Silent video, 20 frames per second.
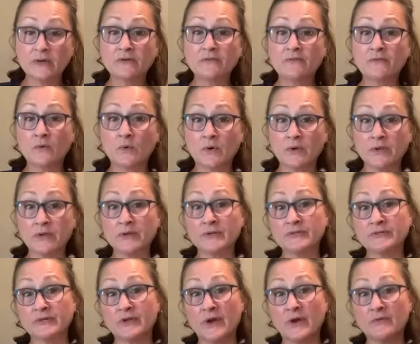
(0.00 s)
four years
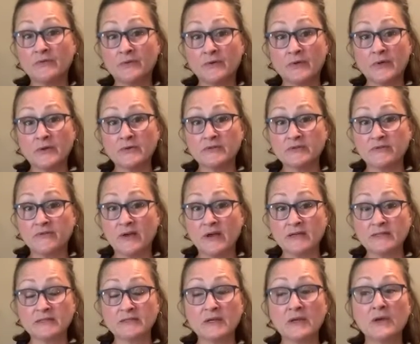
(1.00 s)
ago for those of
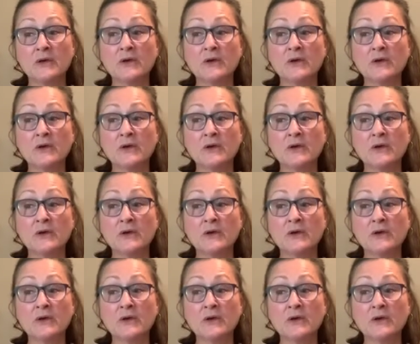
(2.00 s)
us